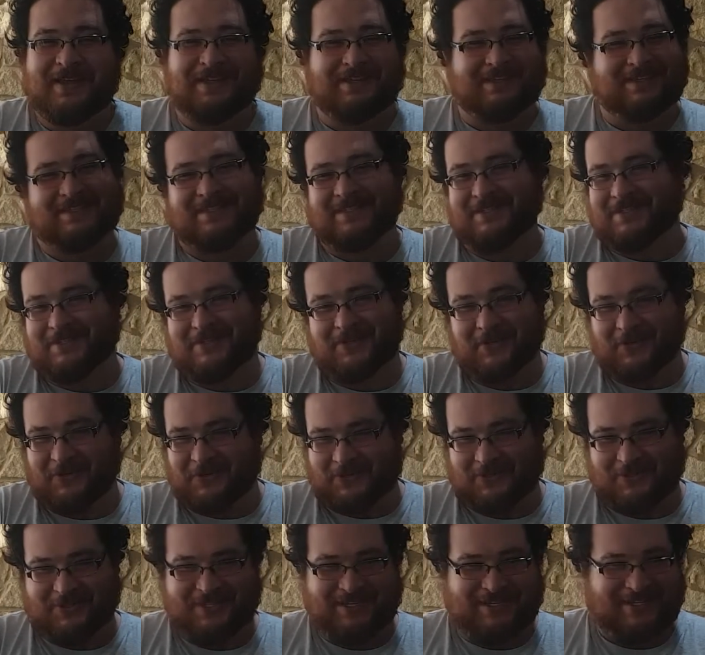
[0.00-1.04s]
This is not
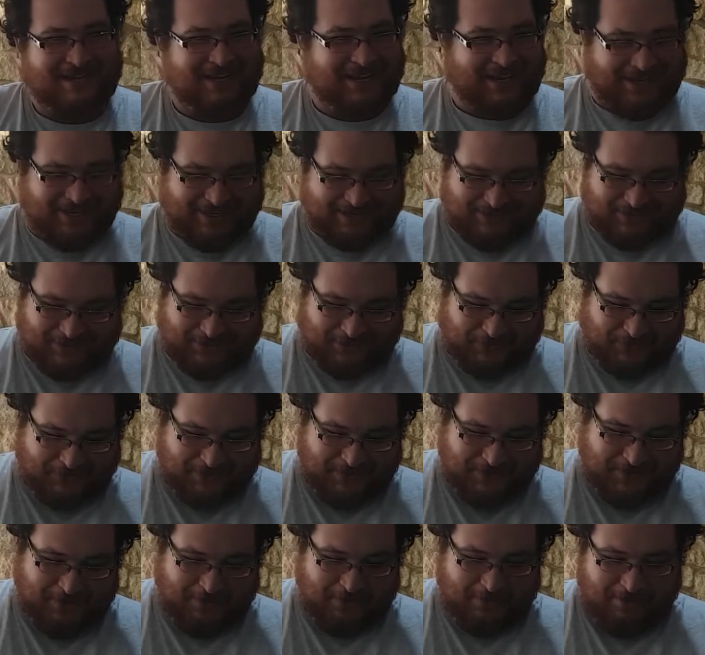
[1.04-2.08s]
good at all.
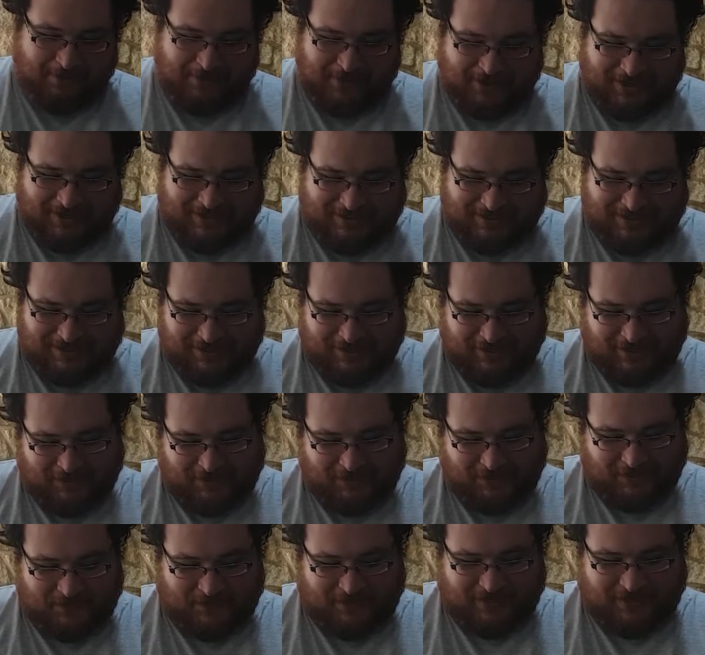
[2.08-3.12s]
But, you know,
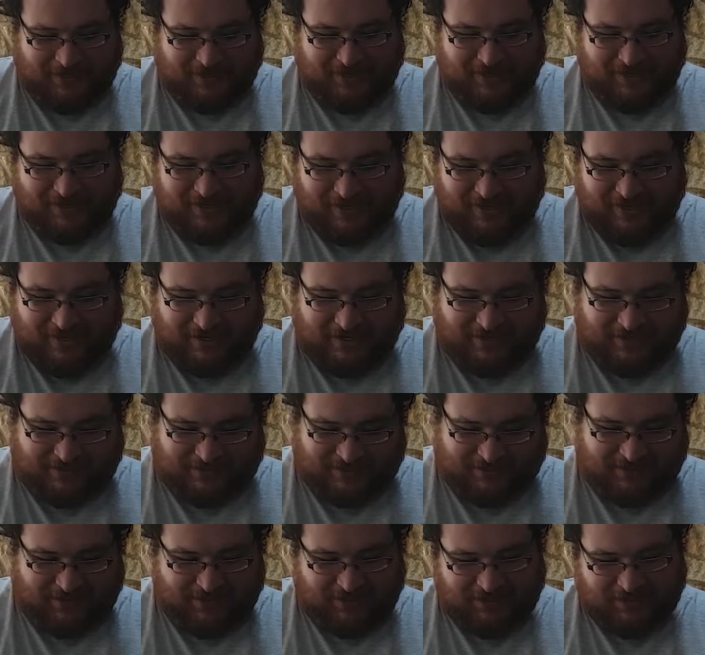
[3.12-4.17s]

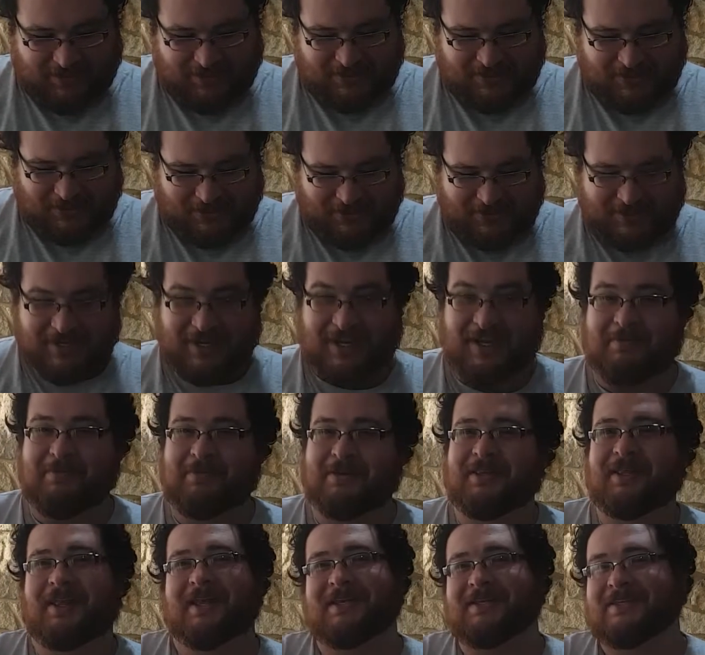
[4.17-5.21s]
it's the start of gaming.
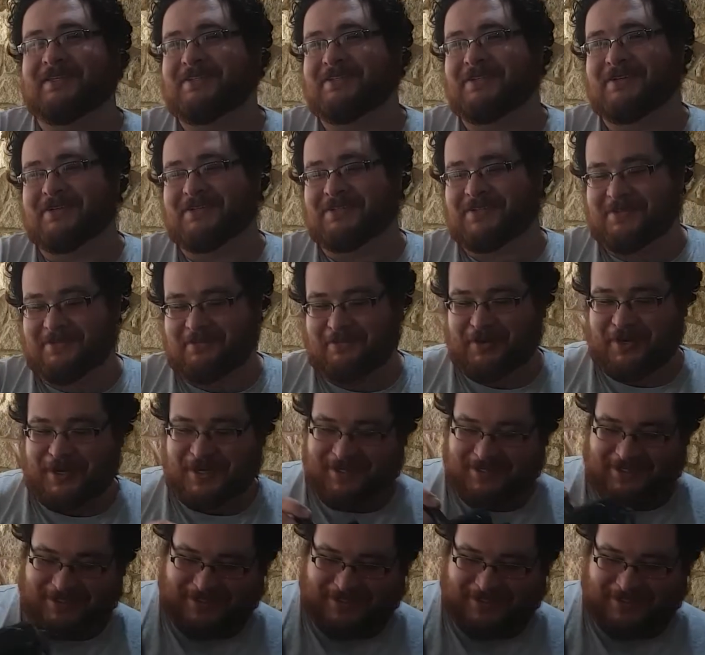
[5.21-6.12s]
They had to start somewhere.